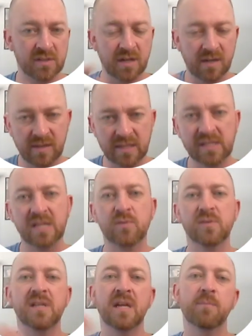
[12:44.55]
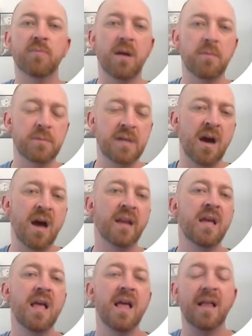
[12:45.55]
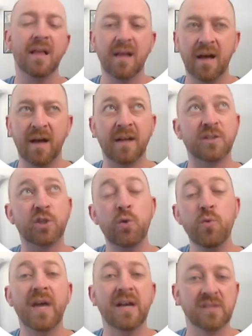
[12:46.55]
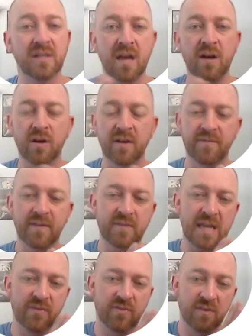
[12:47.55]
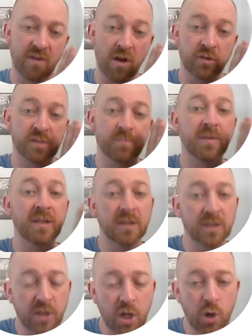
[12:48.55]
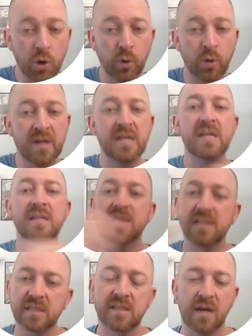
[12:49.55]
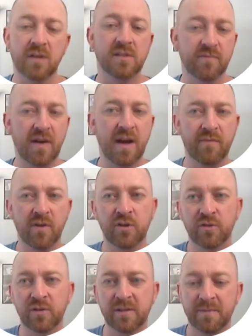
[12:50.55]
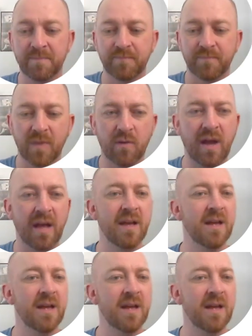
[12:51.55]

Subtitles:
And in this case, we're saying probably not $2,958 below 6,500. Okay.